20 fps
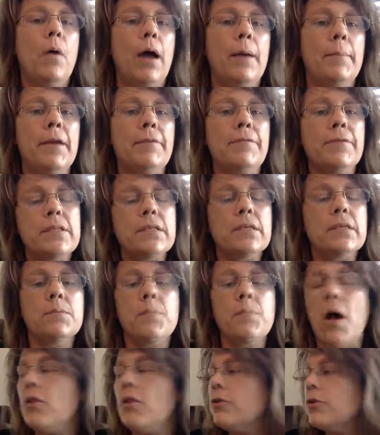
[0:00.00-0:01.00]
if it's a
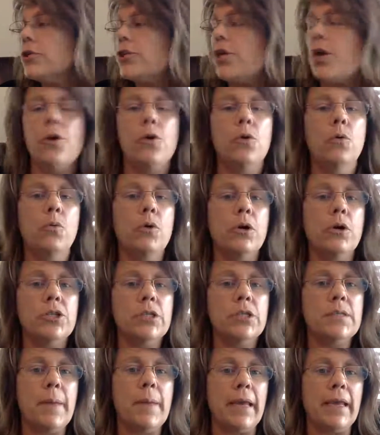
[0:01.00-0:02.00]
smaller show, we're
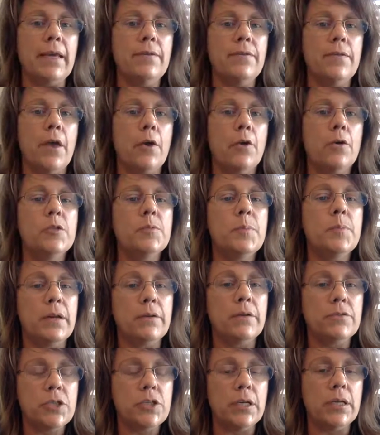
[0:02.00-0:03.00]
just making those. But
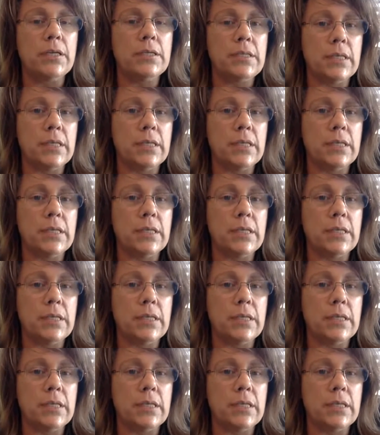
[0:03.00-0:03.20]
if she's